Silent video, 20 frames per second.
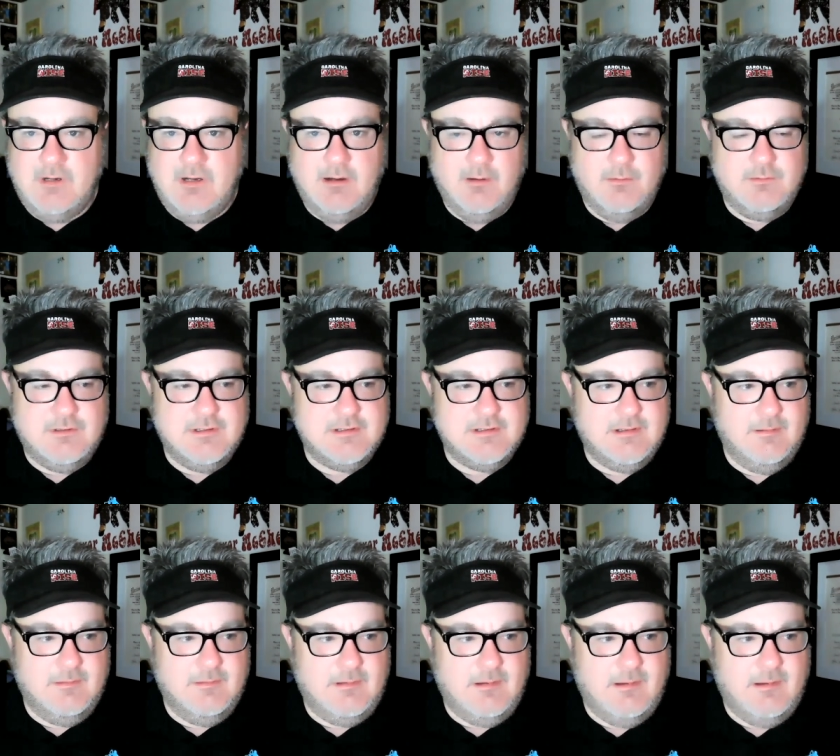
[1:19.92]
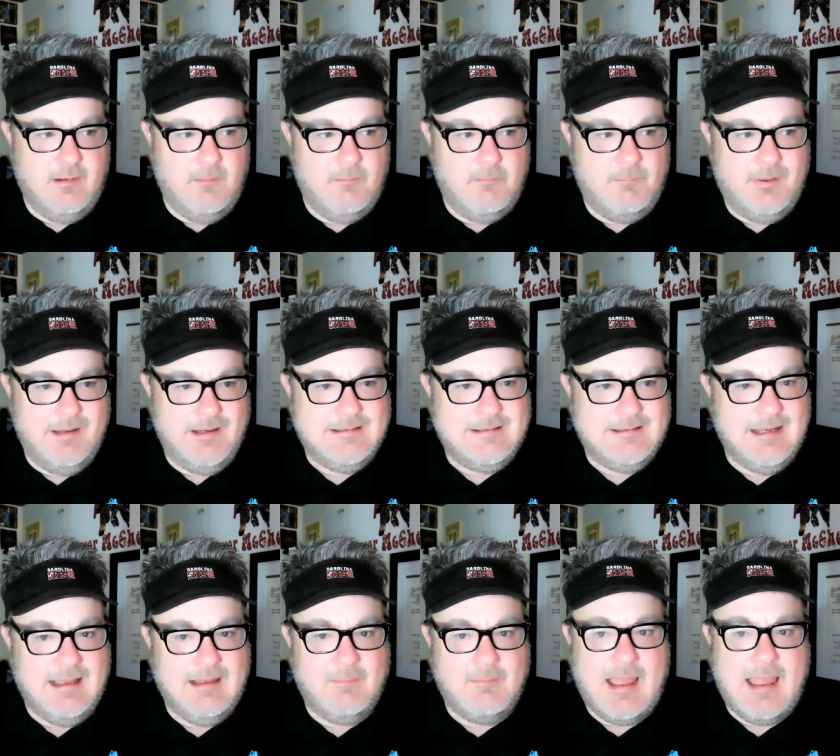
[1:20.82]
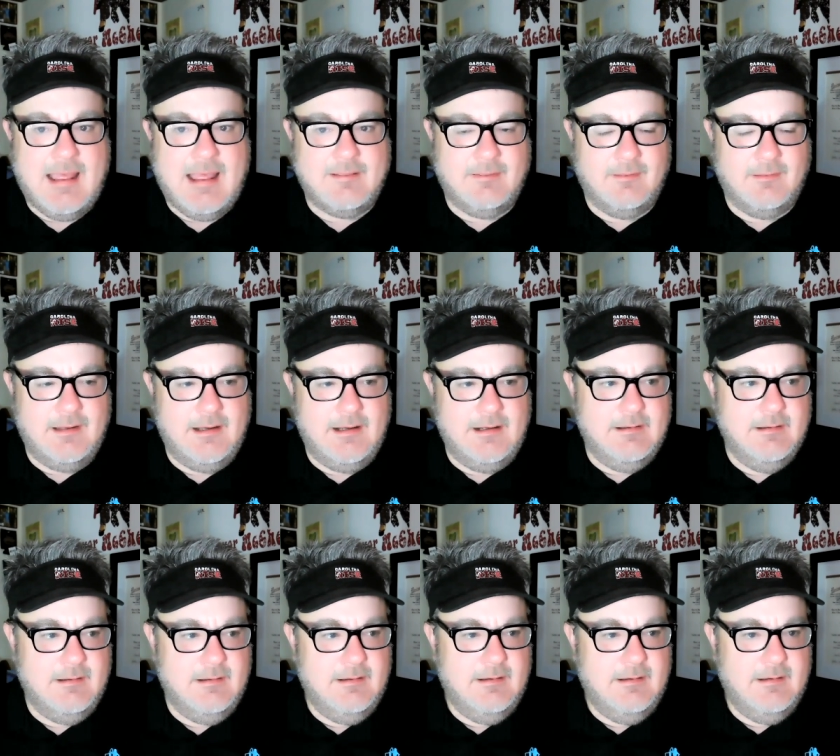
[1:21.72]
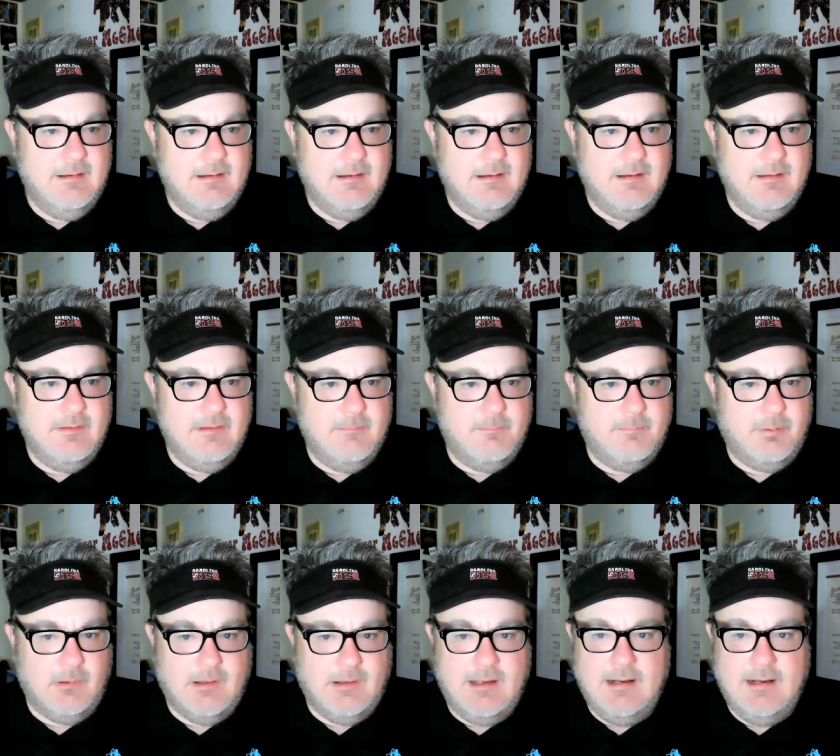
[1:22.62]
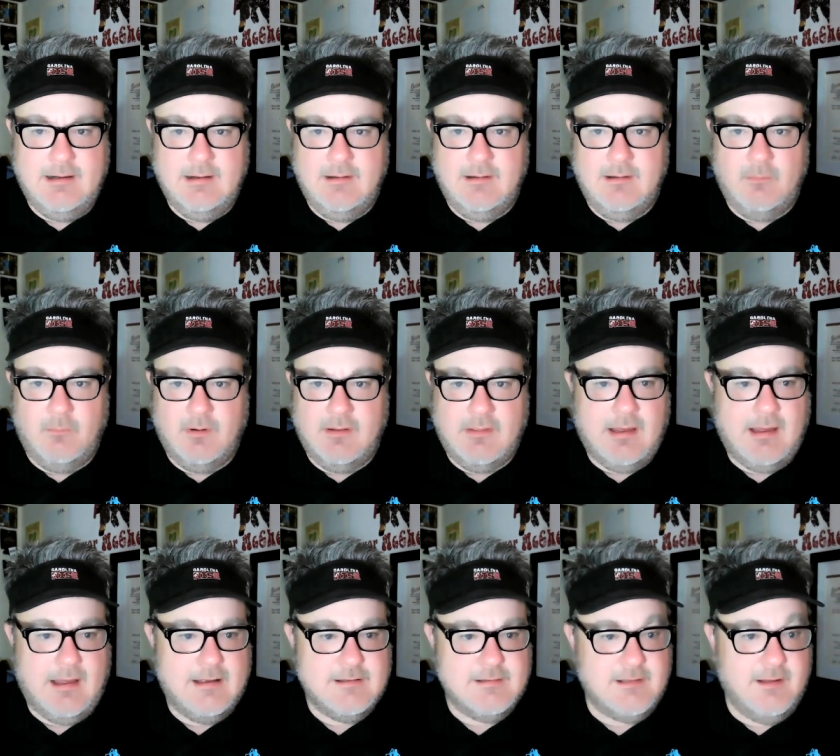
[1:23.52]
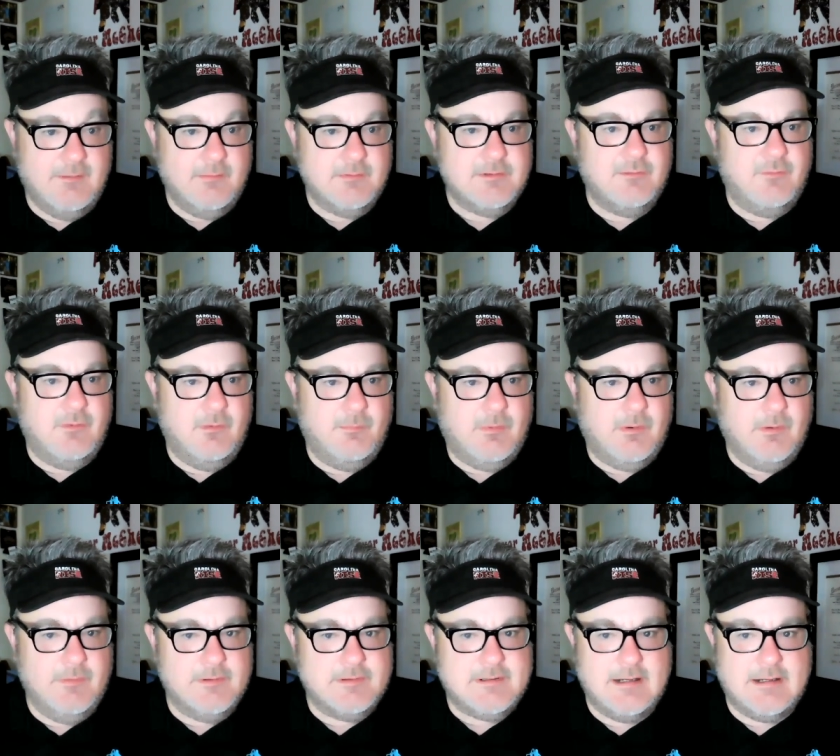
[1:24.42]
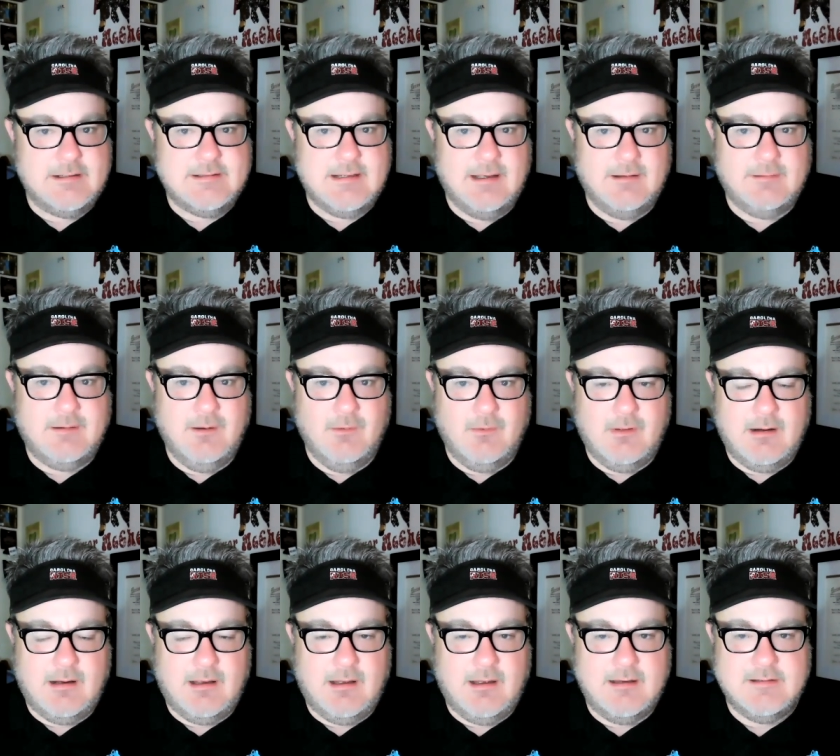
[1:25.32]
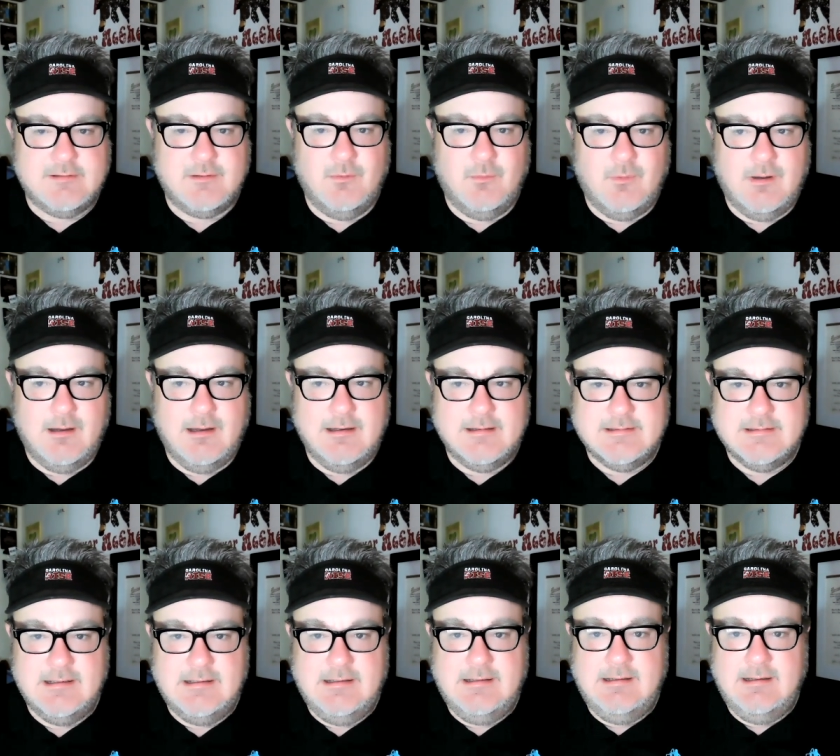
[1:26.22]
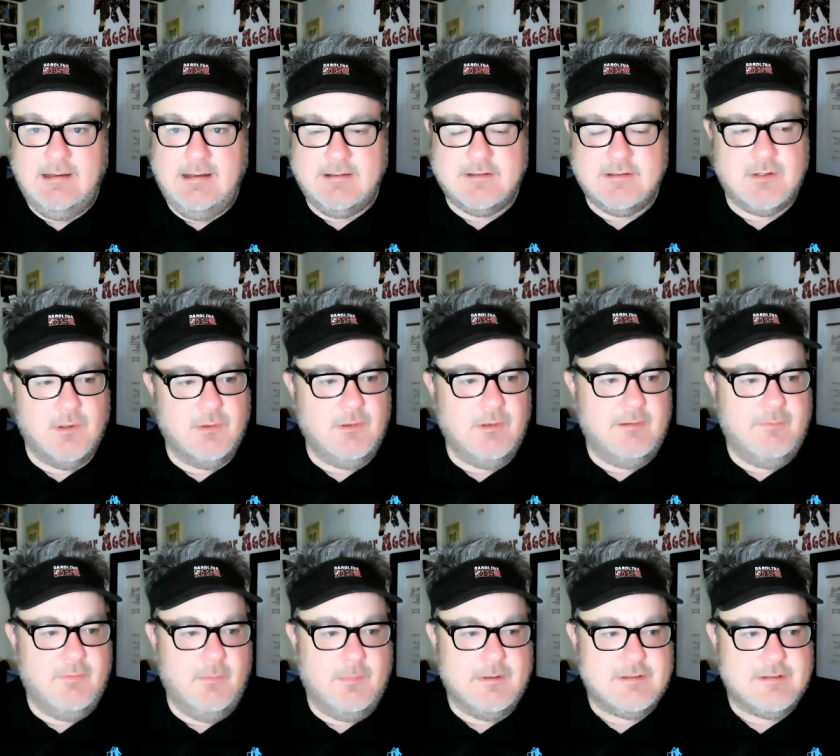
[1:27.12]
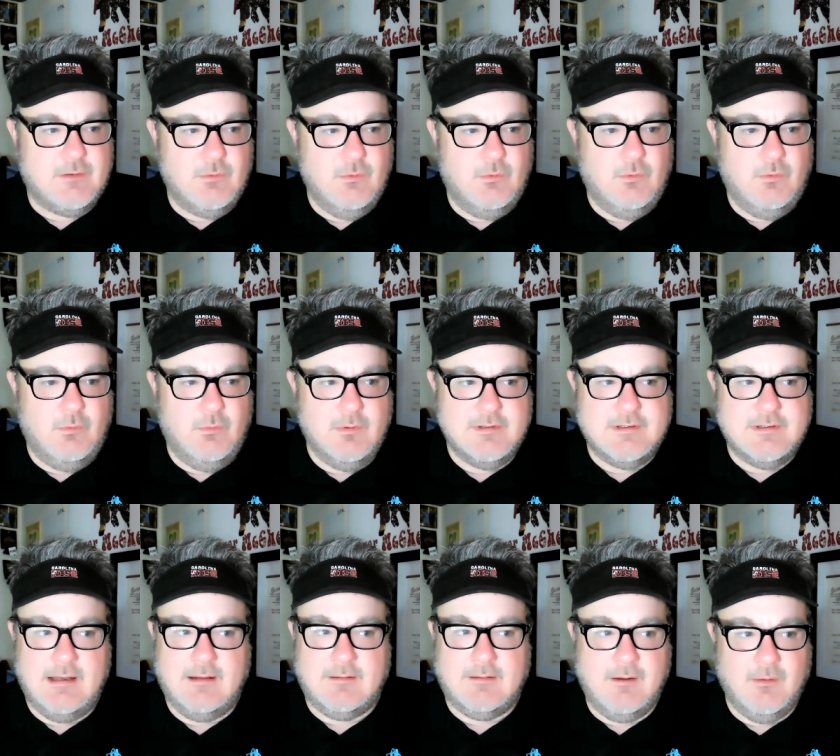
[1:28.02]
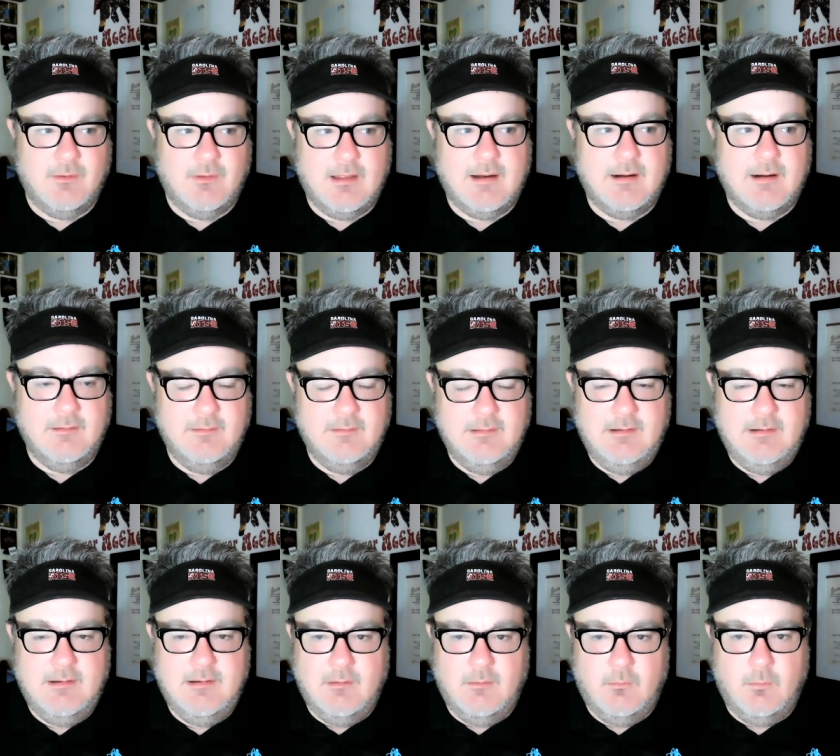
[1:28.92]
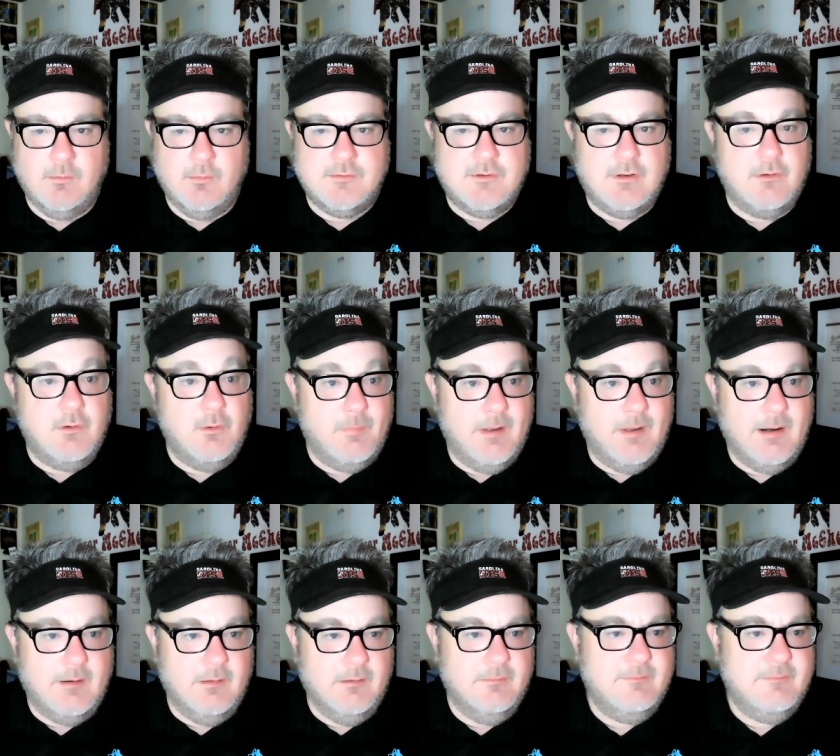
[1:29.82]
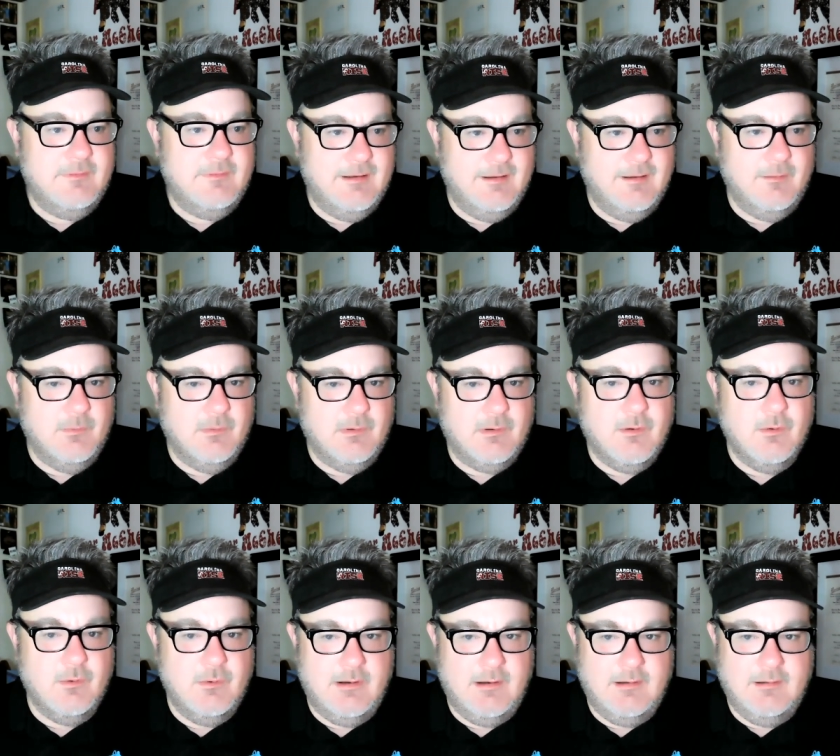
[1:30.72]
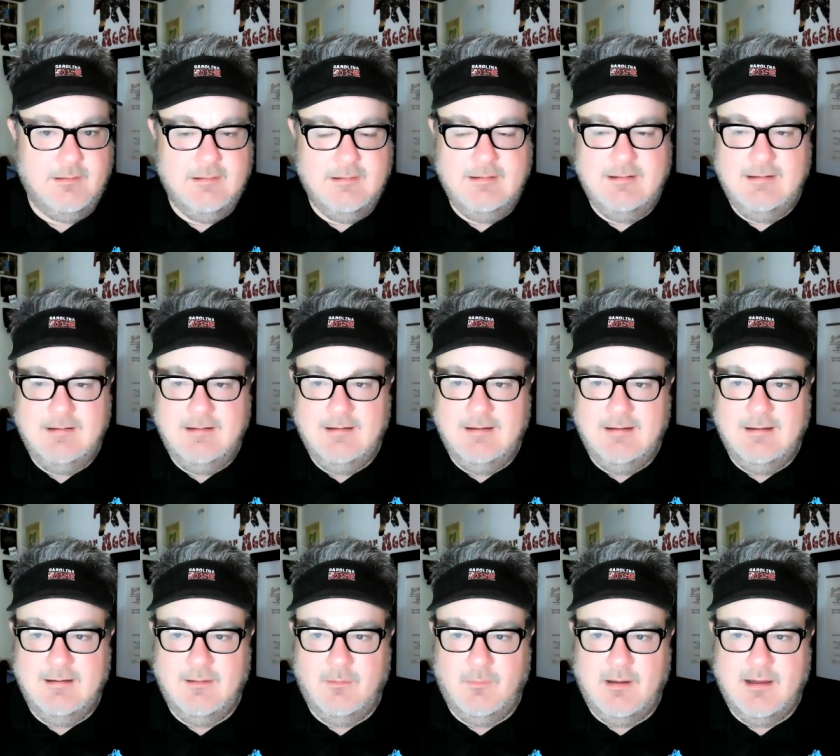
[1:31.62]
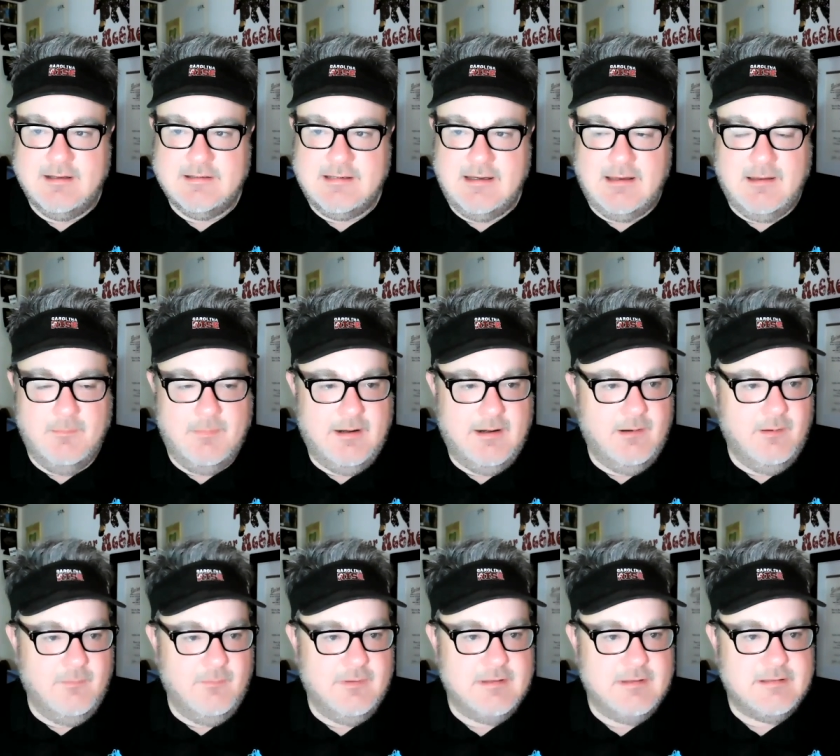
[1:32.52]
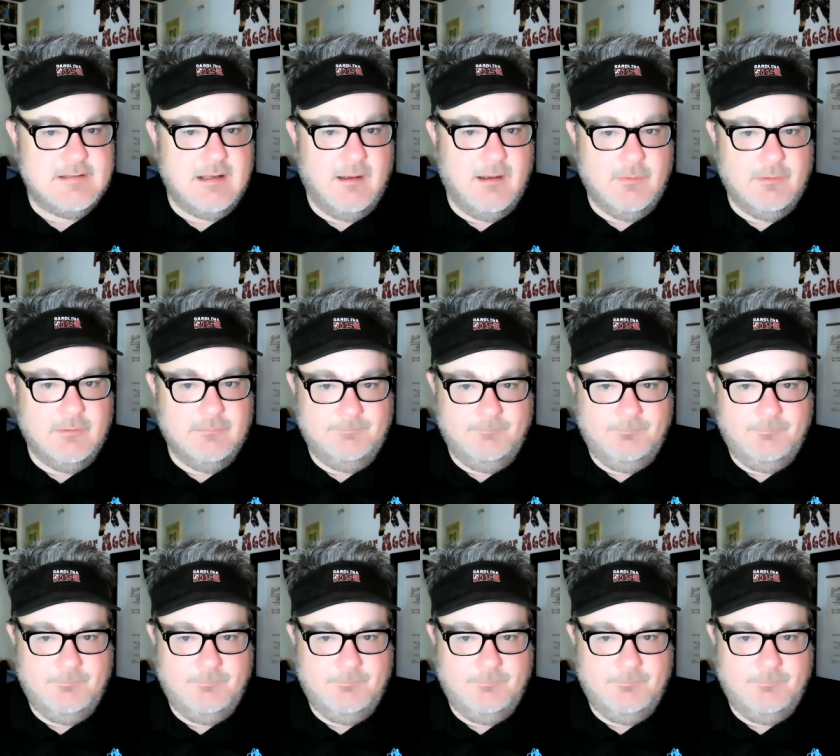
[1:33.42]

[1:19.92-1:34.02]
you know, just a, a big time athlete uh, that played at one of the highest levels of football in the state of South Carolina, high school wise, and certainly from a school where South Carolina wants to do better uh, recruiting uh, wise. He committed over the summer,